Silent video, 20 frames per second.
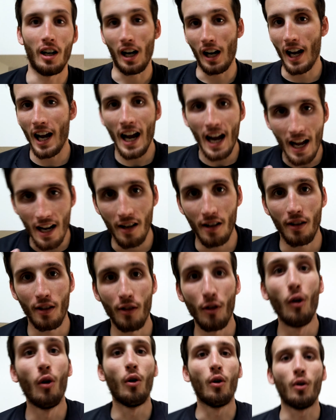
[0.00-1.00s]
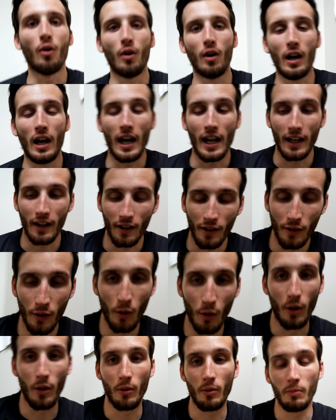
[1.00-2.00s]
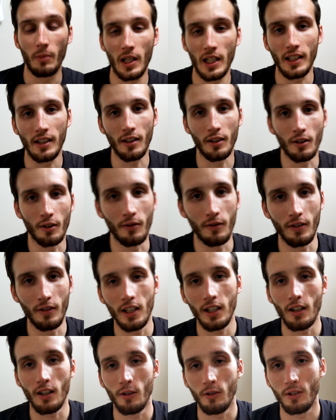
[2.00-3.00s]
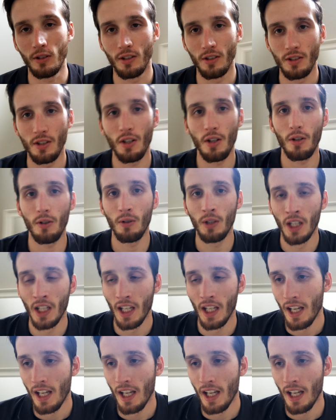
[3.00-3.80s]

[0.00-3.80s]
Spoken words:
I had a thought and I thought it would make a good video to do.